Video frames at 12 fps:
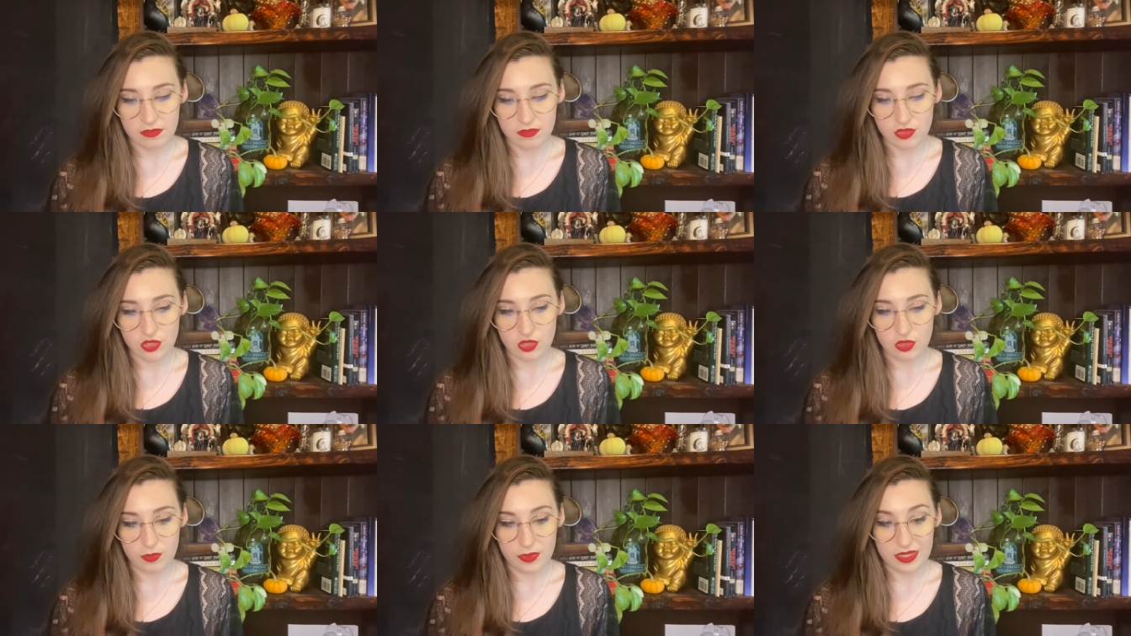to the
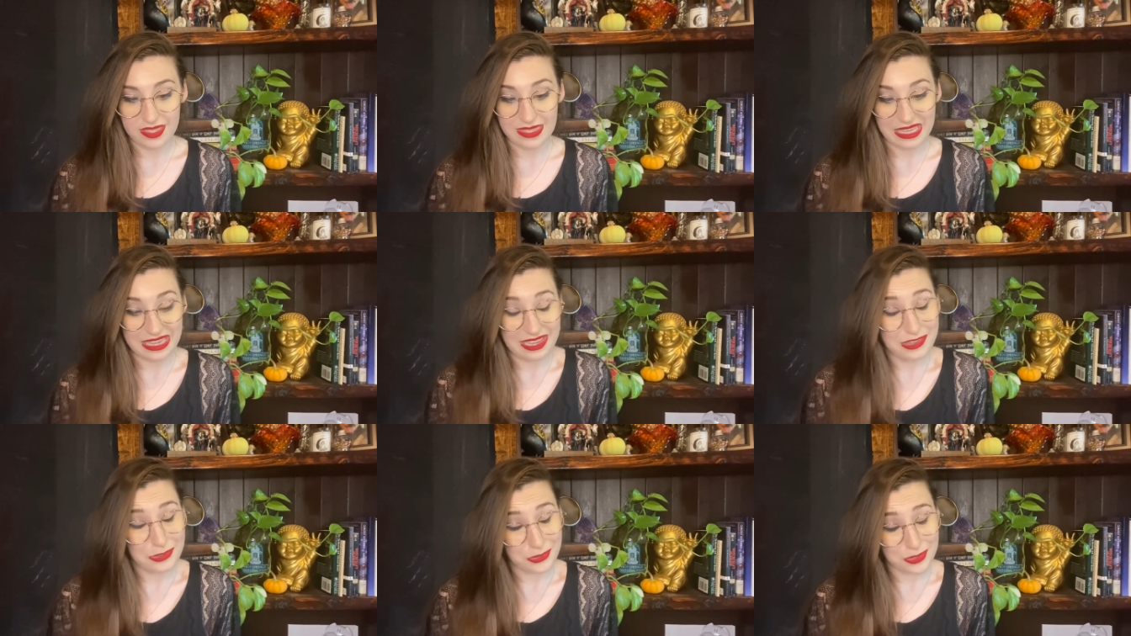books like I
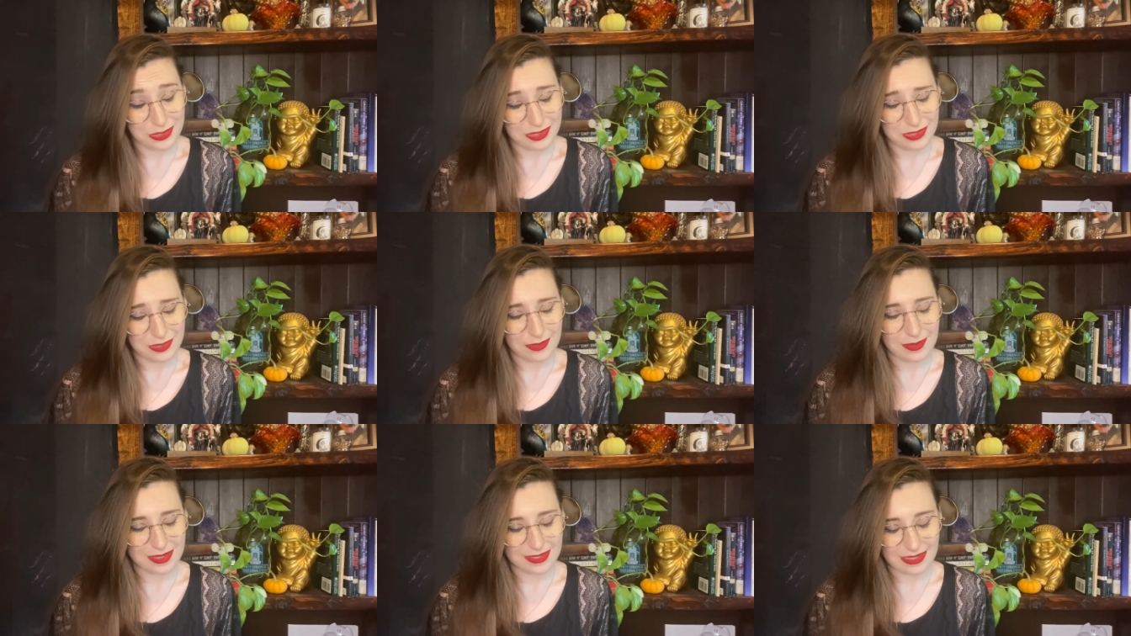usually do,
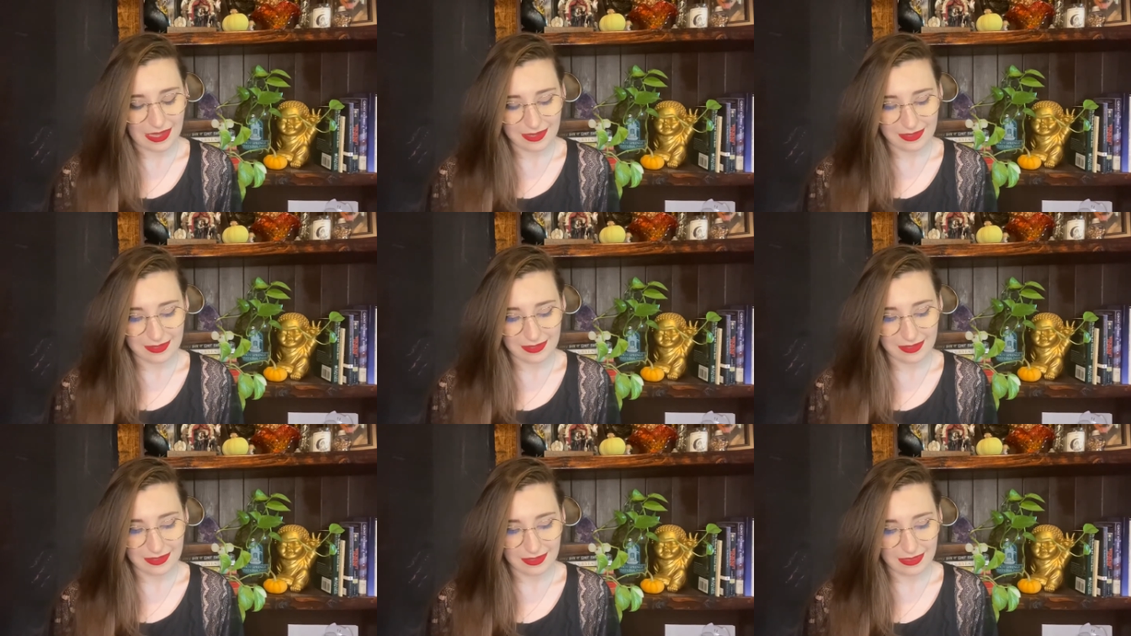as sad as
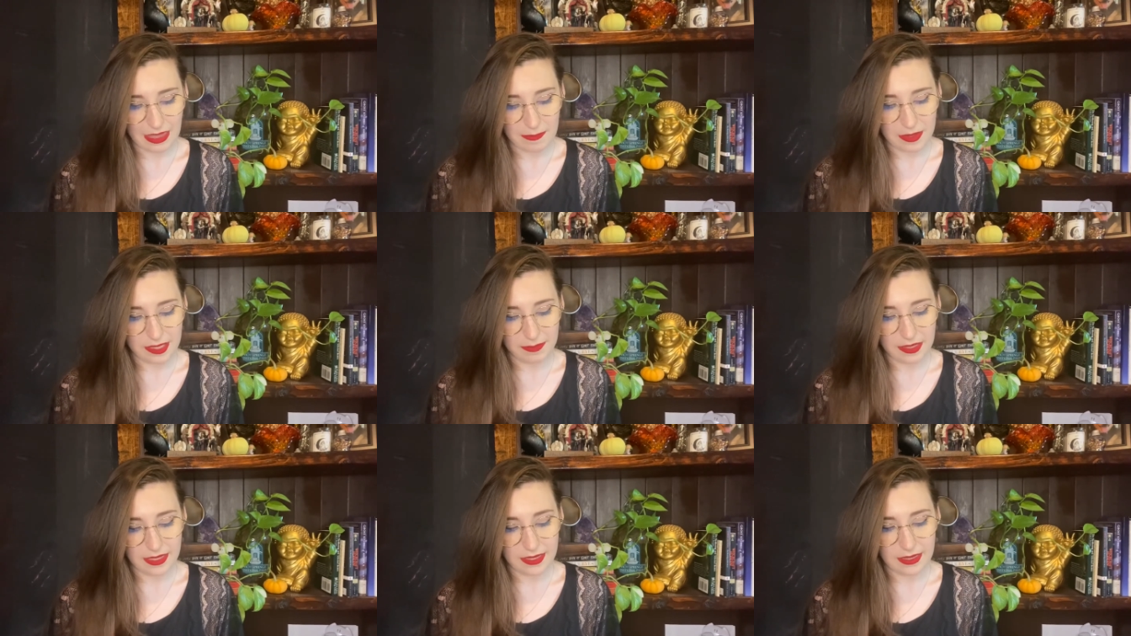that may
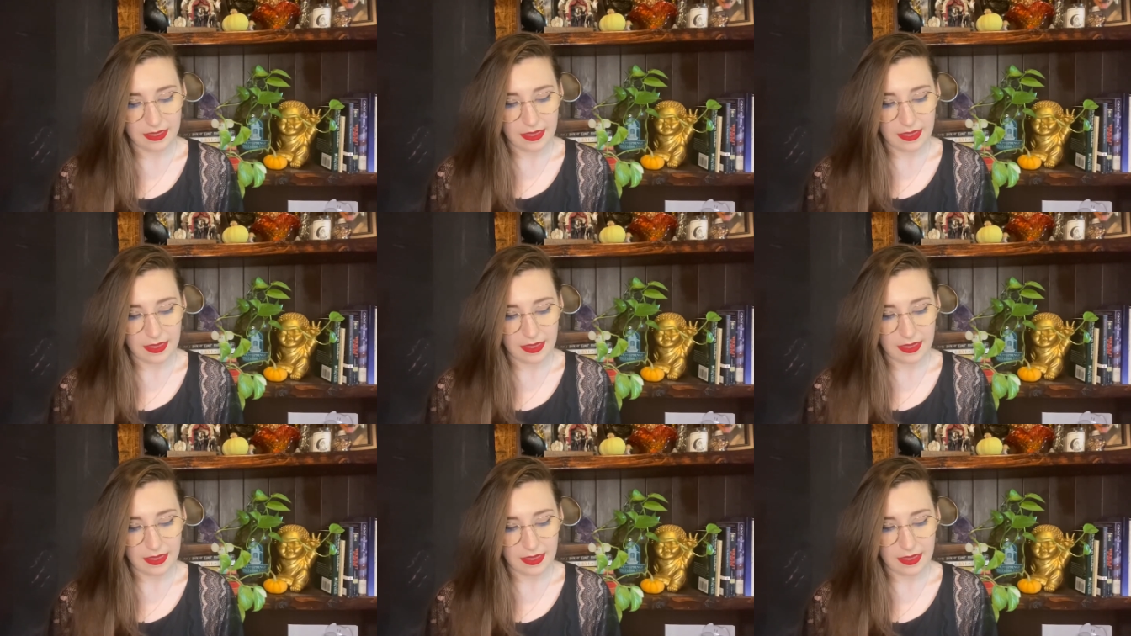be.